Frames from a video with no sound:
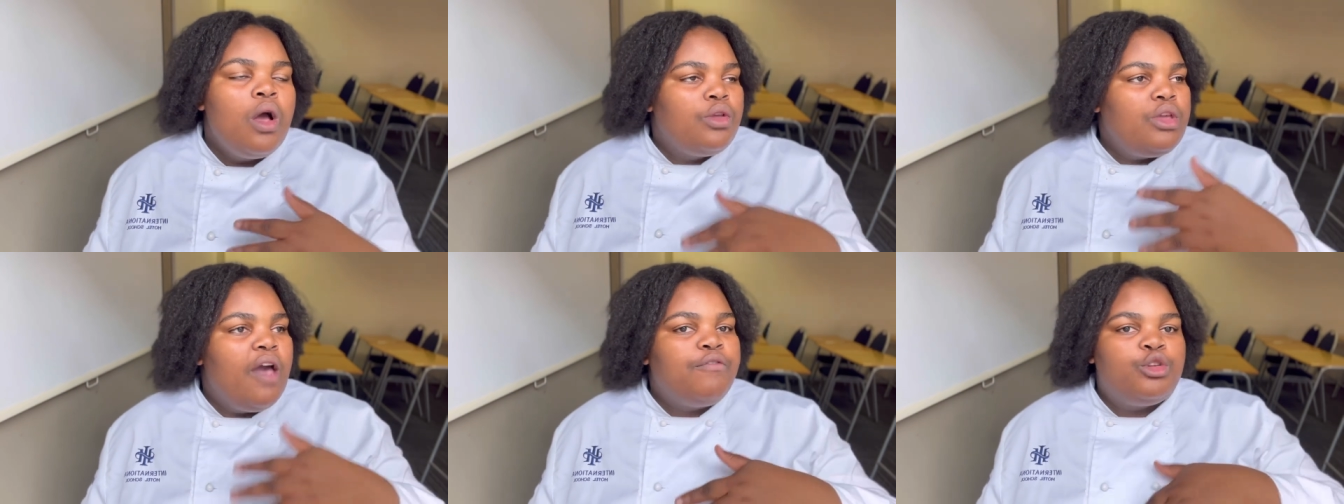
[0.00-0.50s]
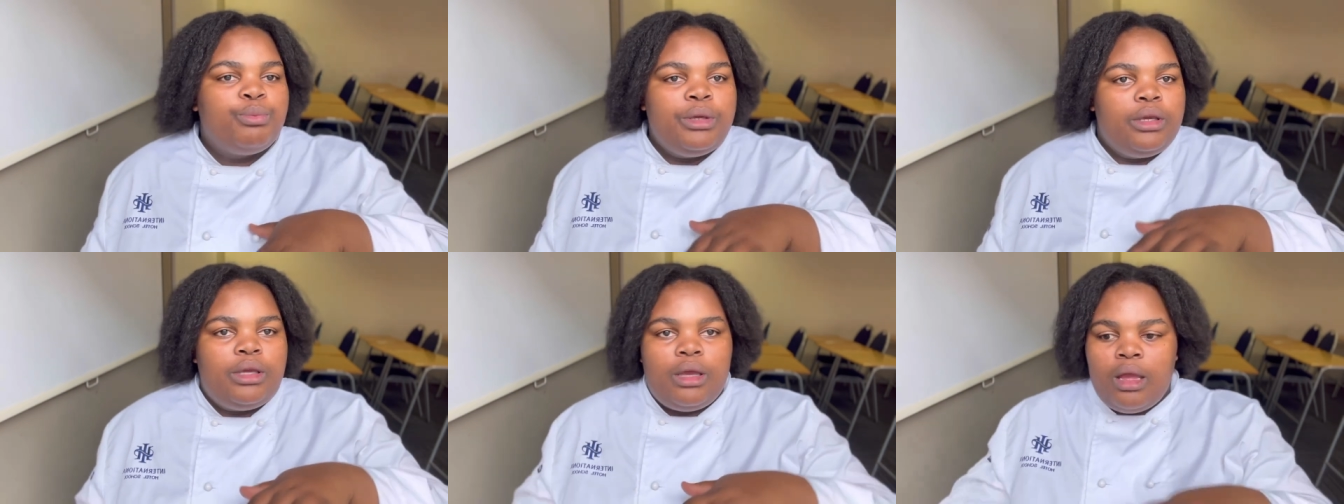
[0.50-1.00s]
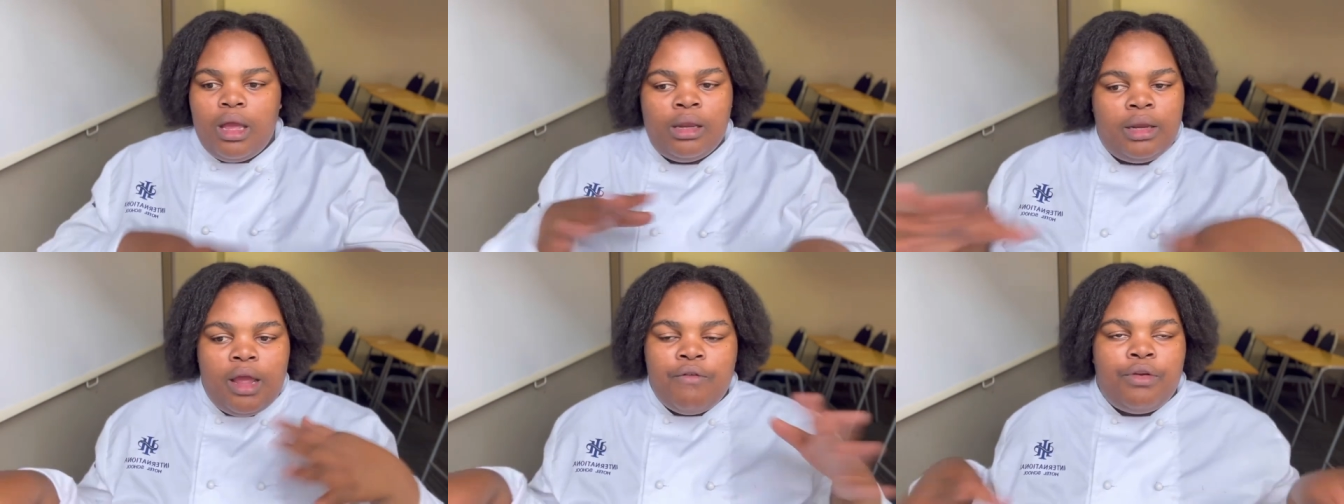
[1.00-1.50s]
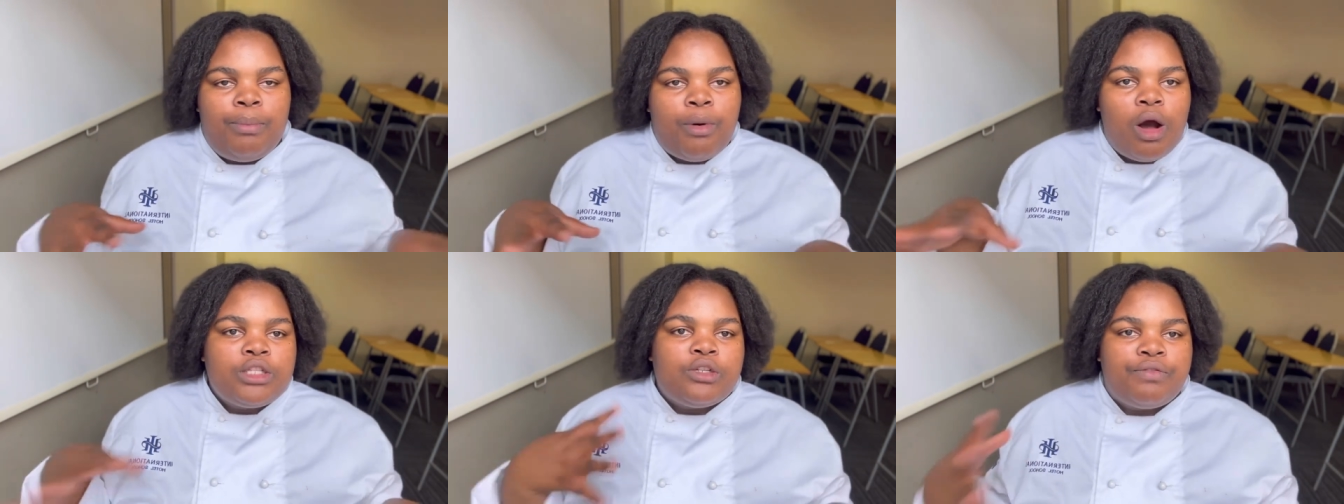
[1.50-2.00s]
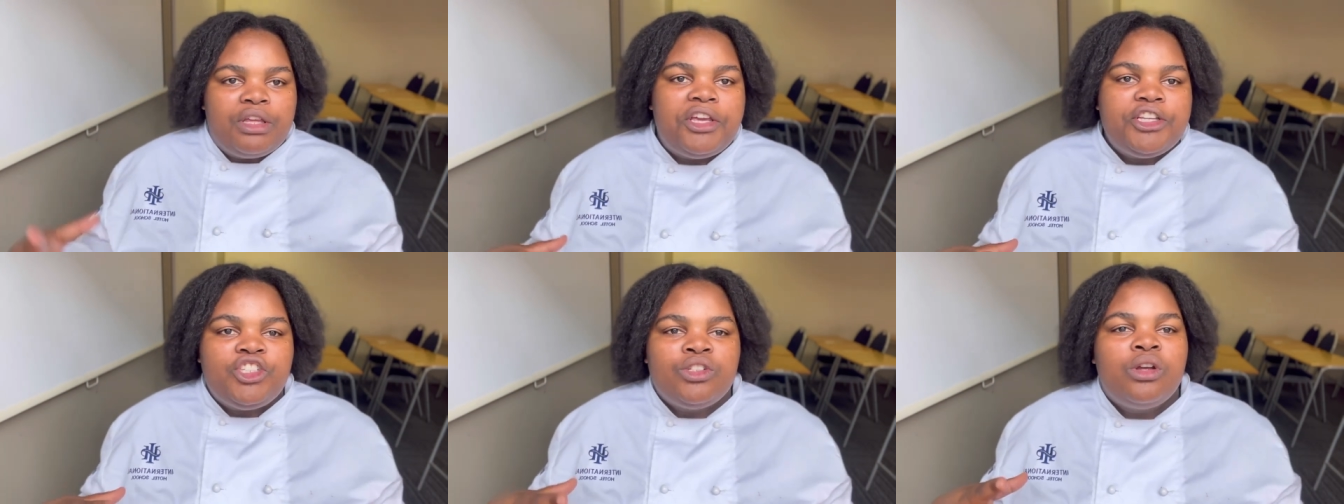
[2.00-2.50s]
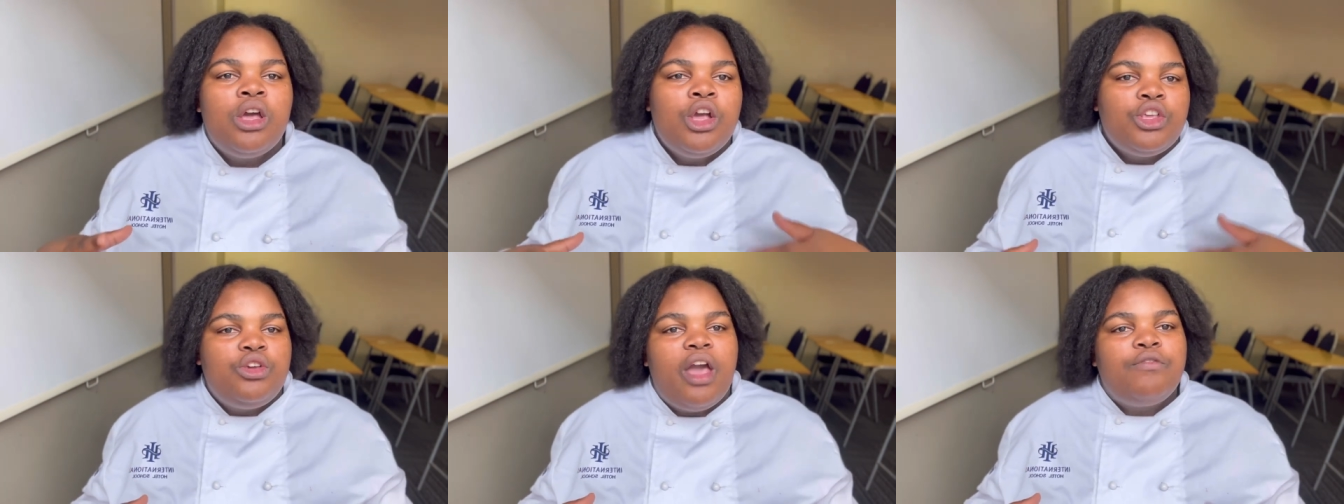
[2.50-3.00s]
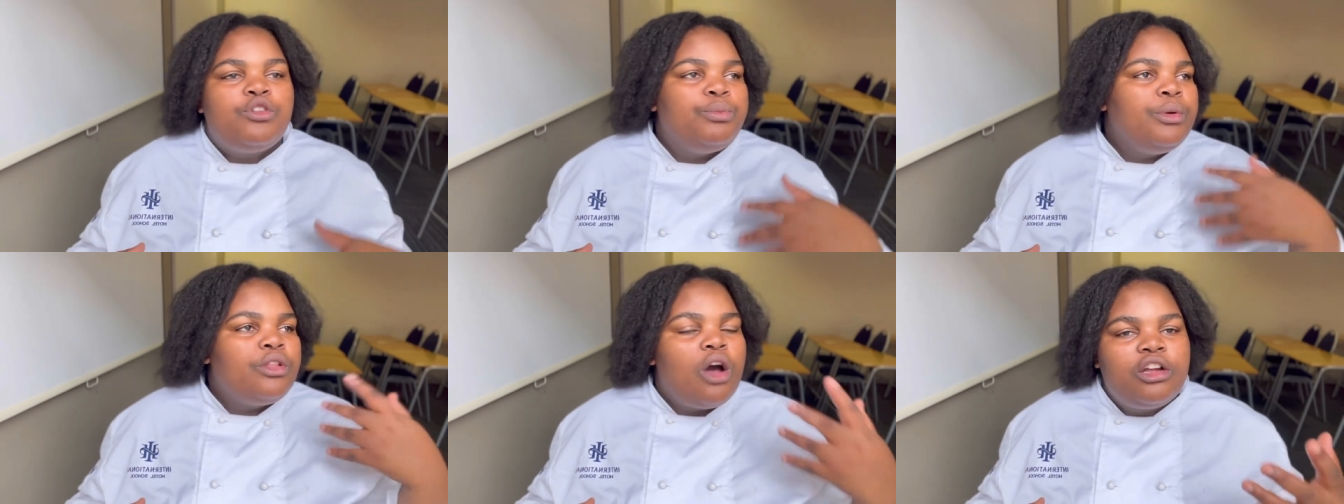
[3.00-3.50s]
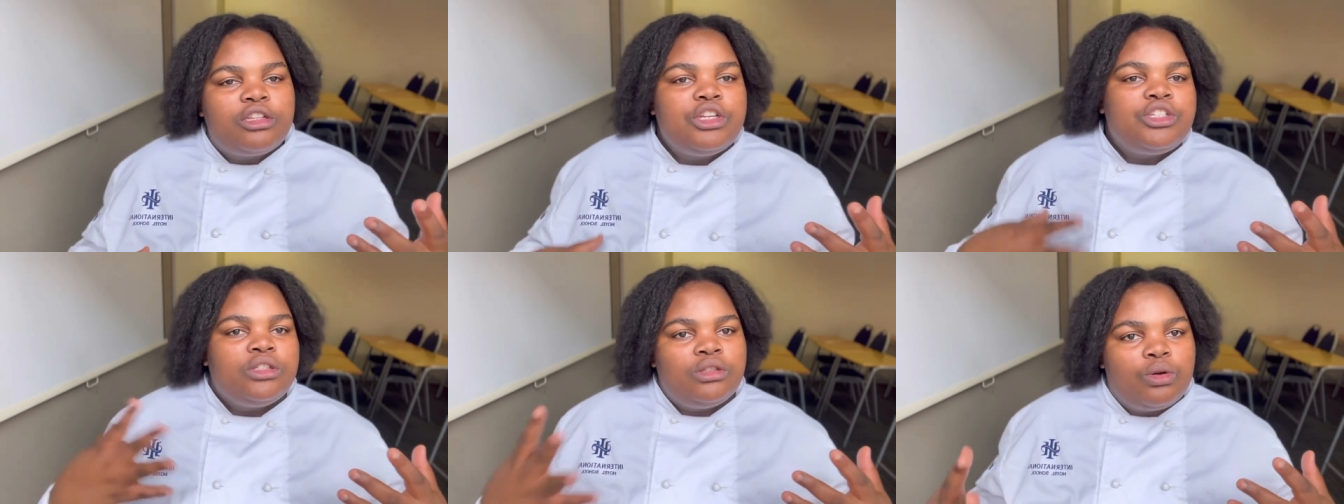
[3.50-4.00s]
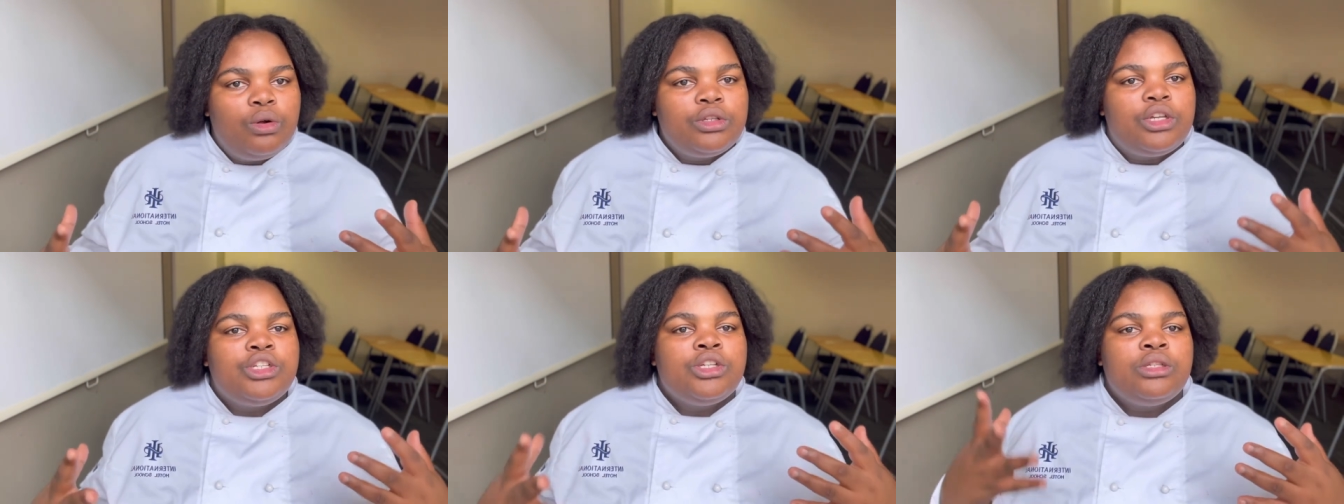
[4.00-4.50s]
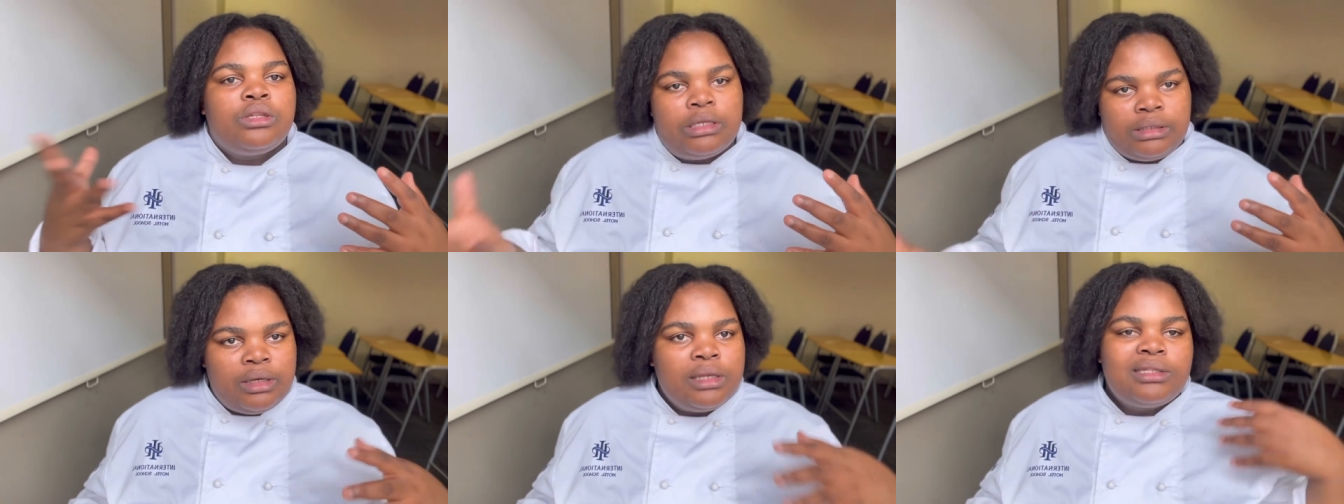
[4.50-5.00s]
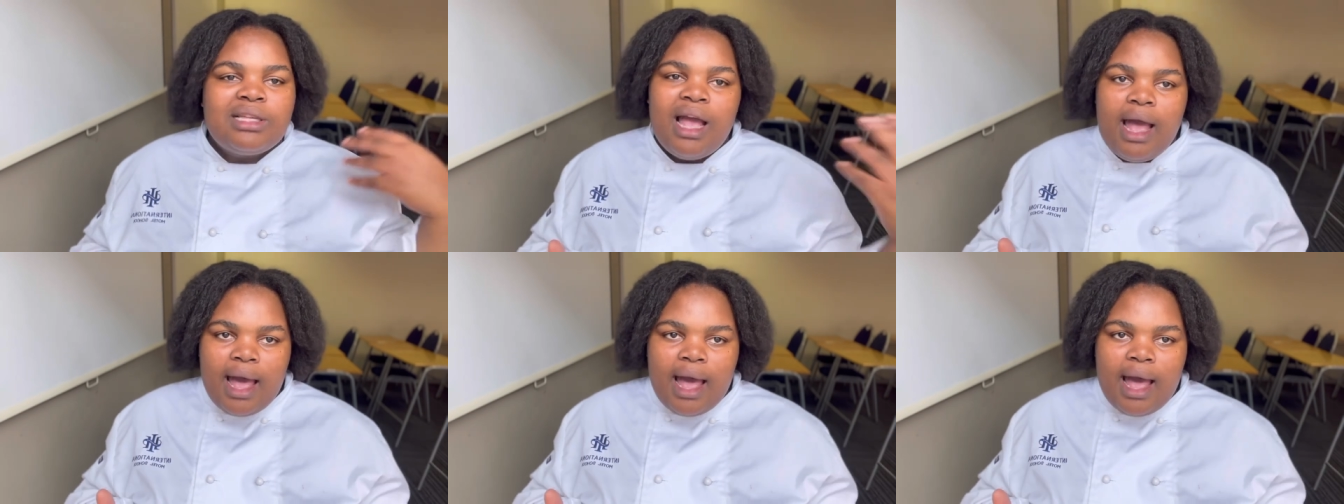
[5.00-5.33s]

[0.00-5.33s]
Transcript: you have to be in every part of the kitchen you have to be in the hot kitchen in the cold kitchen desserts